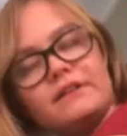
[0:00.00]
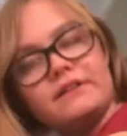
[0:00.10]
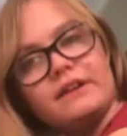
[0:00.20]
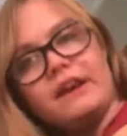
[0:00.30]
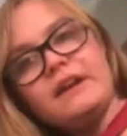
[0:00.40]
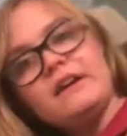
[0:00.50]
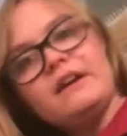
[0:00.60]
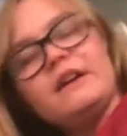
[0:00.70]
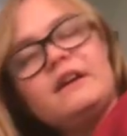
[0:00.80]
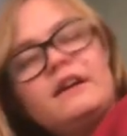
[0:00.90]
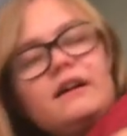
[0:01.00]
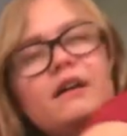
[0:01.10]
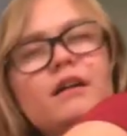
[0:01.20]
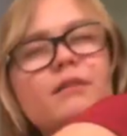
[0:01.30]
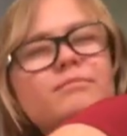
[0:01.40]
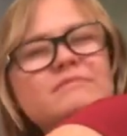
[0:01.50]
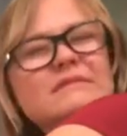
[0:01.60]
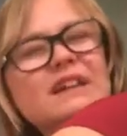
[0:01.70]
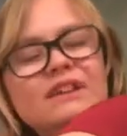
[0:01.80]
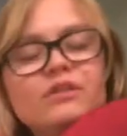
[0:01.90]
here today, um,
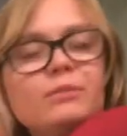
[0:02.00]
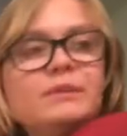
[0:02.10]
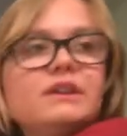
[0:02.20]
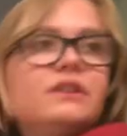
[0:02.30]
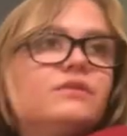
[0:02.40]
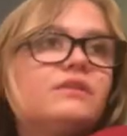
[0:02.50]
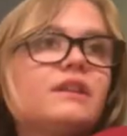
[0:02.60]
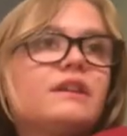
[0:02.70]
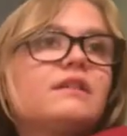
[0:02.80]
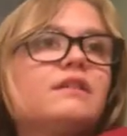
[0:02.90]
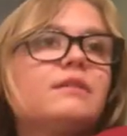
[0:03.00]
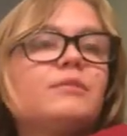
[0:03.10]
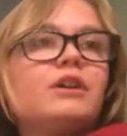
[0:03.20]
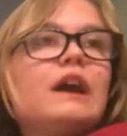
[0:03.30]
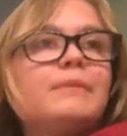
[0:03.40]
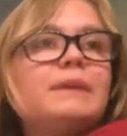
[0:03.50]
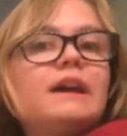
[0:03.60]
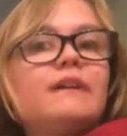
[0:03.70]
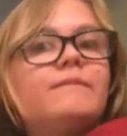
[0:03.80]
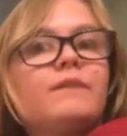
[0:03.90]
I normally use like some crappy
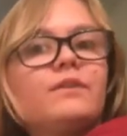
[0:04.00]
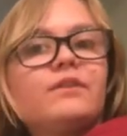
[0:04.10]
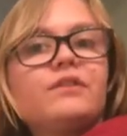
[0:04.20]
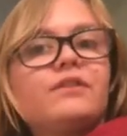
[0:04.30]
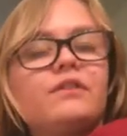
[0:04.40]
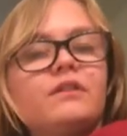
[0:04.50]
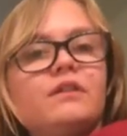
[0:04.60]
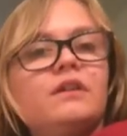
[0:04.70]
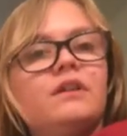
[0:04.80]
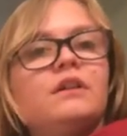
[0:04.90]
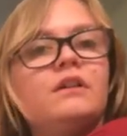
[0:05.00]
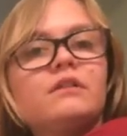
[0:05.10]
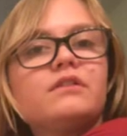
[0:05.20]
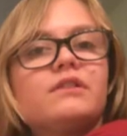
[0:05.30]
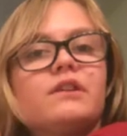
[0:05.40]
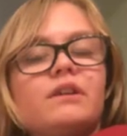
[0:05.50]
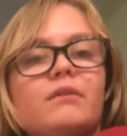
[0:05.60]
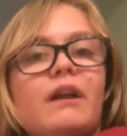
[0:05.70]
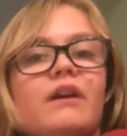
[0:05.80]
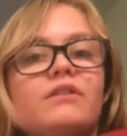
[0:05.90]
headphones just like
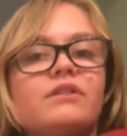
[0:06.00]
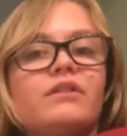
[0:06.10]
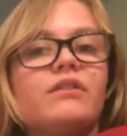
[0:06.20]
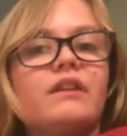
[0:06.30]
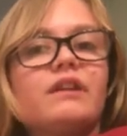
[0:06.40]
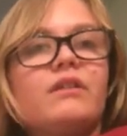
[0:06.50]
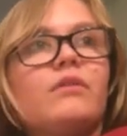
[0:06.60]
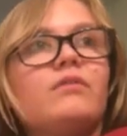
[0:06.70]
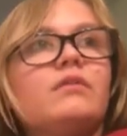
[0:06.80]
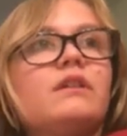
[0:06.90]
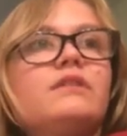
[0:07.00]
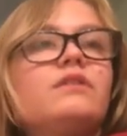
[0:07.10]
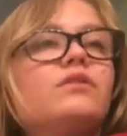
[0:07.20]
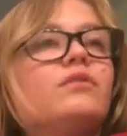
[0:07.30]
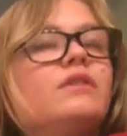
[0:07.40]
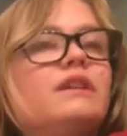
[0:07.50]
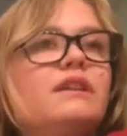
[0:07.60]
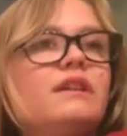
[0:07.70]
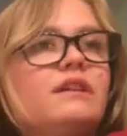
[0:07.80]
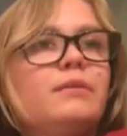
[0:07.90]
around so that I don't like destroy
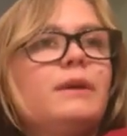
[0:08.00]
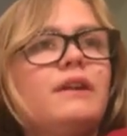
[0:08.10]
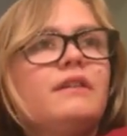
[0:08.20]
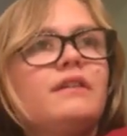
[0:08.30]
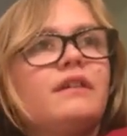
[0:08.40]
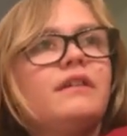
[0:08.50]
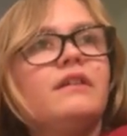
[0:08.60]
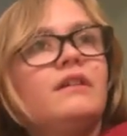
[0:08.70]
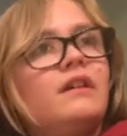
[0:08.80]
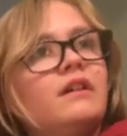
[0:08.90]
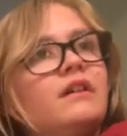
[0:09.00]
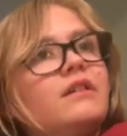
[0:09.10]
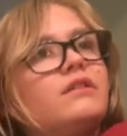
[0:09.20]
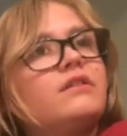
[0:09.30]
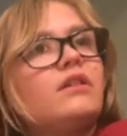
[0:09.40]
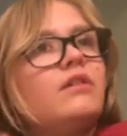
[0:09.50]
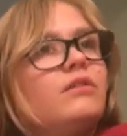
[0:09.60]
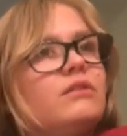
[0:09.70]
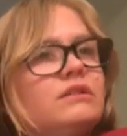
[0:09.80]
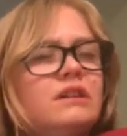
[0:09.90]
any nice pairs.
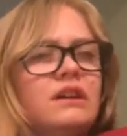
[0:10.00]
So